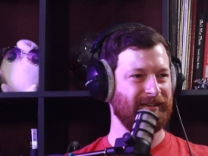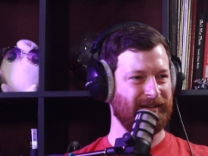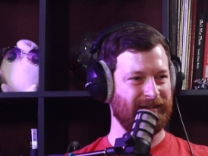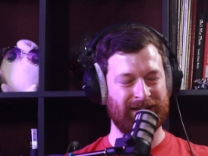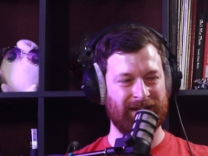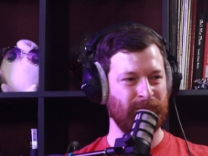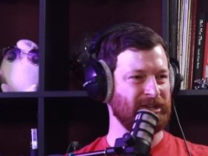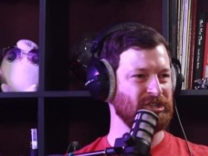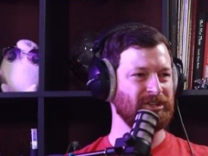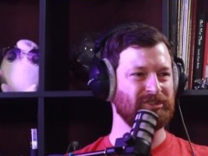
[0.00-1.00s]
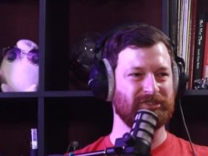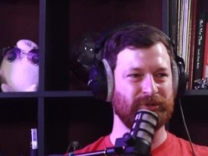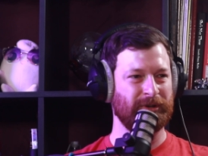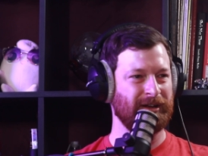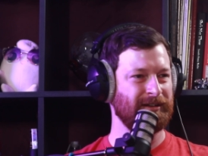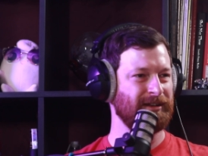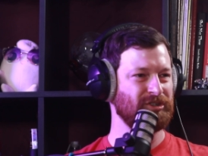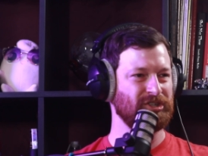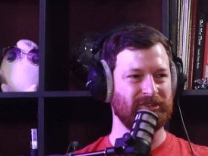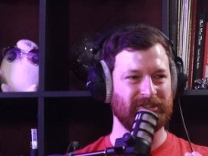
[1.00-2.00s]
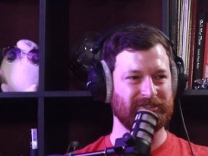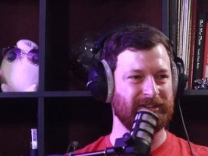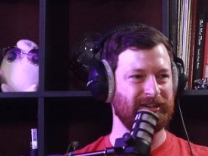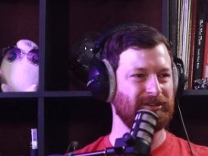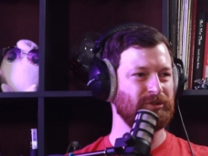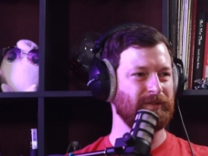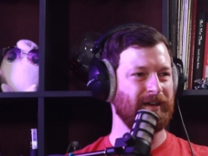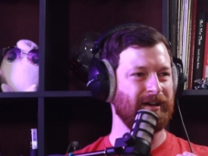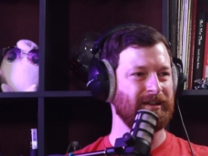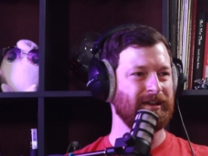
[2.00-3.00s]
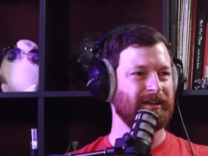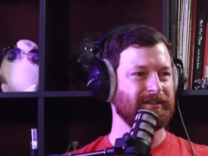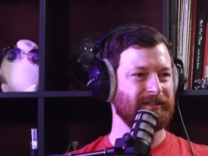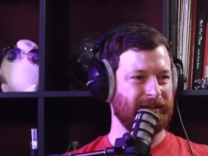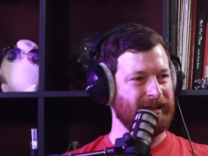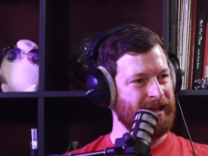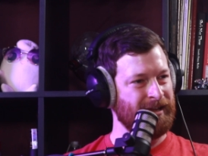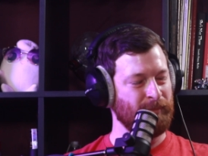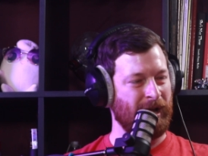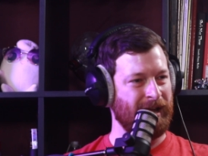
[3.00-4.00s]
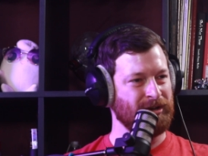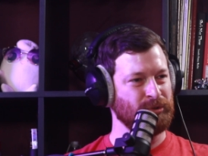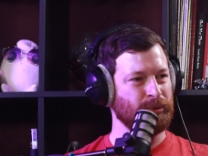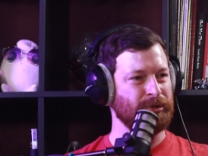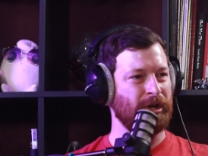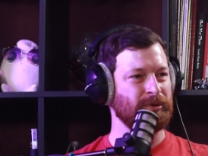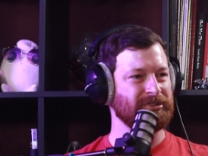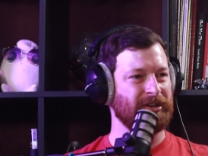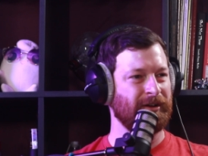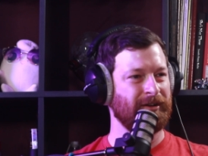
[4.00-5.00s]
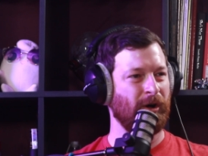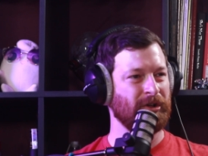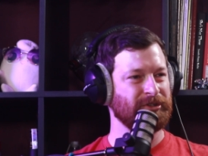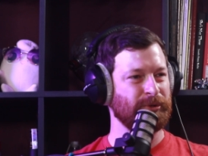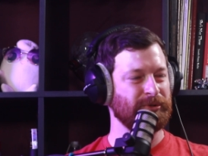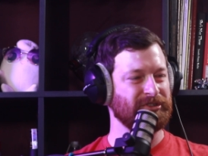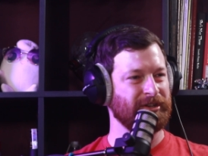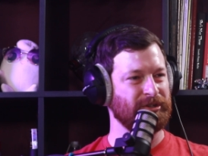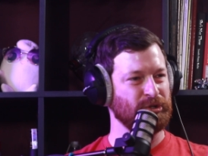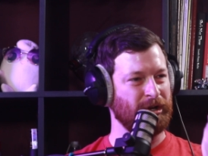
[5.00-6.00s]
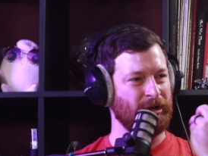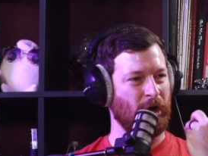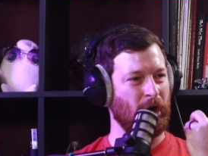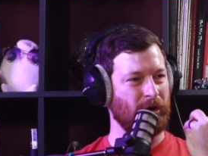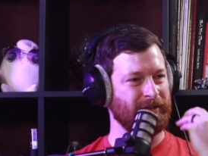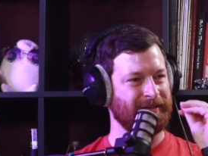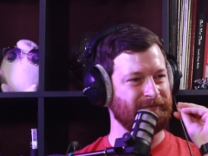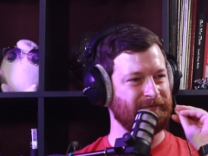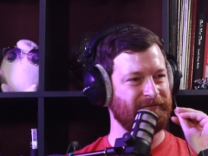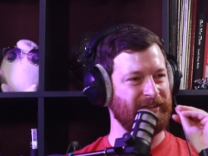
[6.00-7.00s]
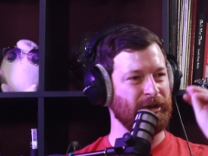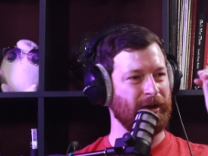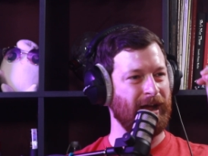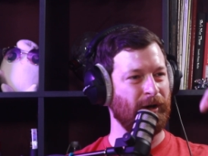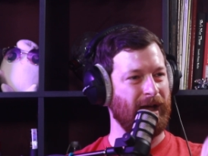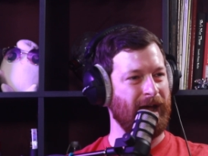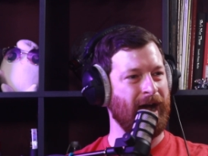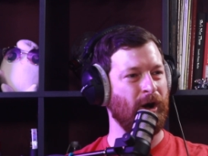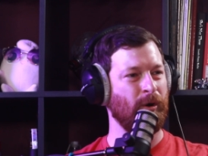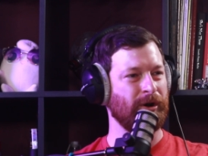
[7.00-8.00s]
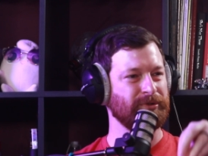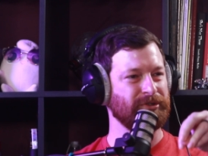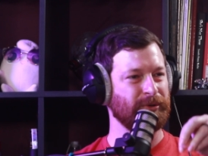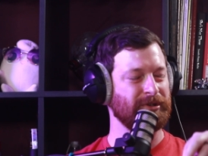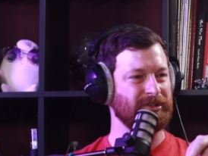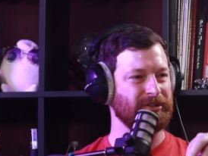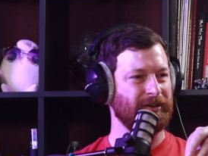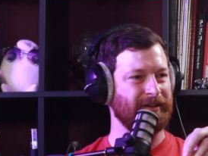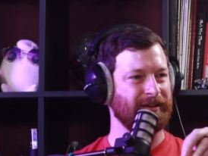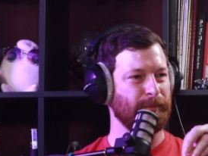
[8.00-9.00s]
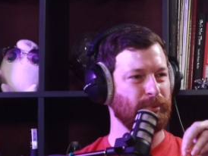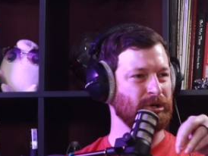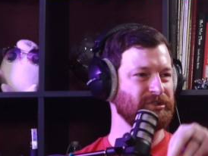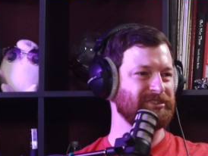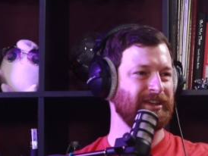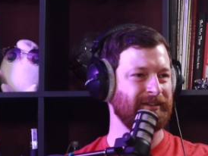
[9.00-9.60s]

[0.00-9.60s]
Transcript: I need to make changes to it. I need to change this. I need to do that. Like in my actual notes. And I also was like trying to like figure out how I was going to like present